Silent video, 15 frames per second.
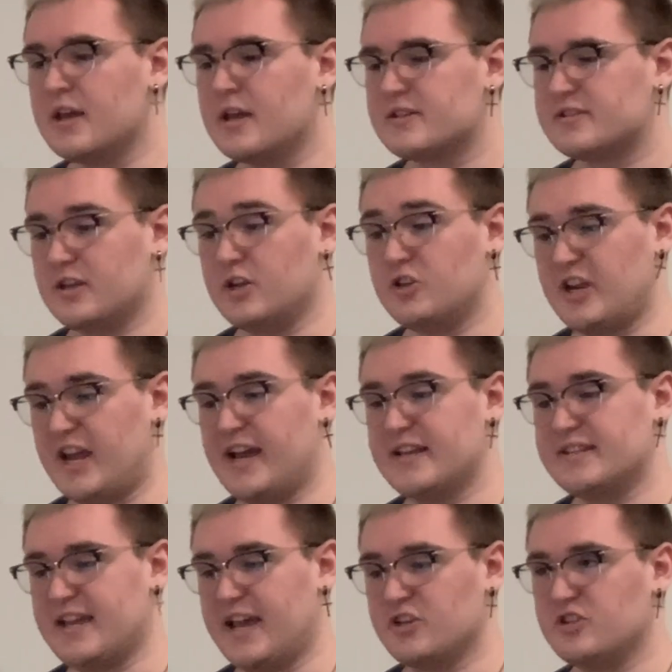such
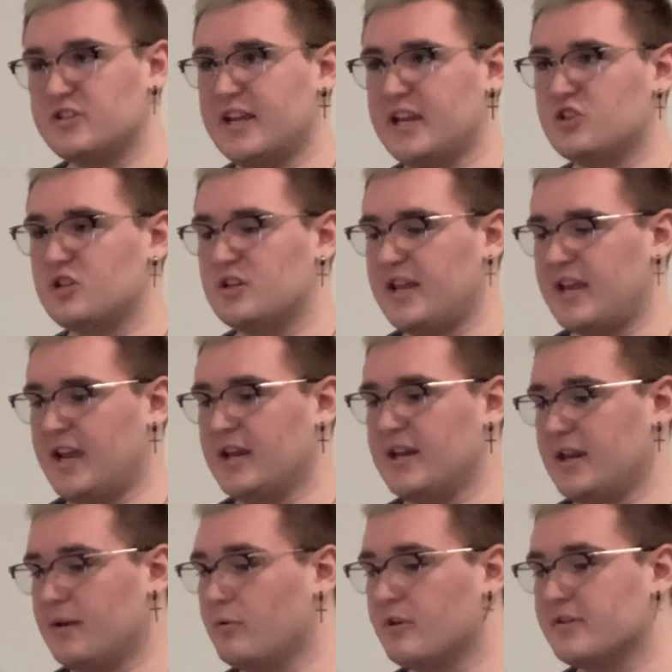as agitation and
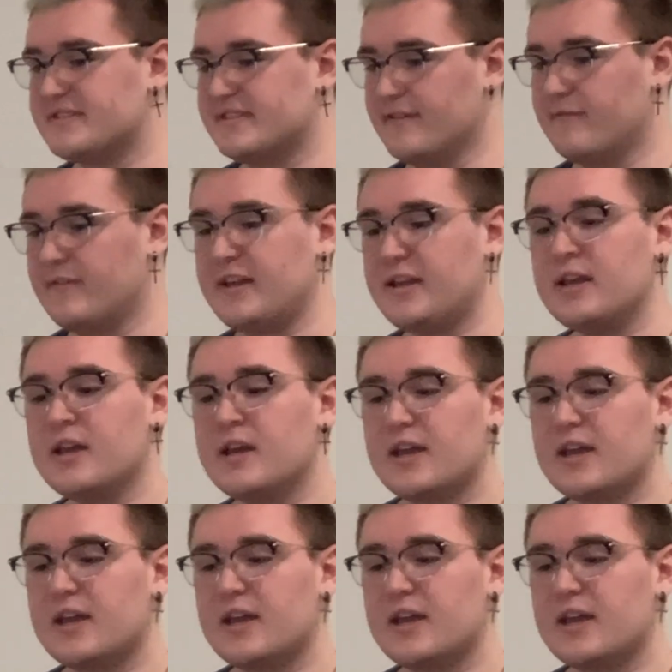impulsivity,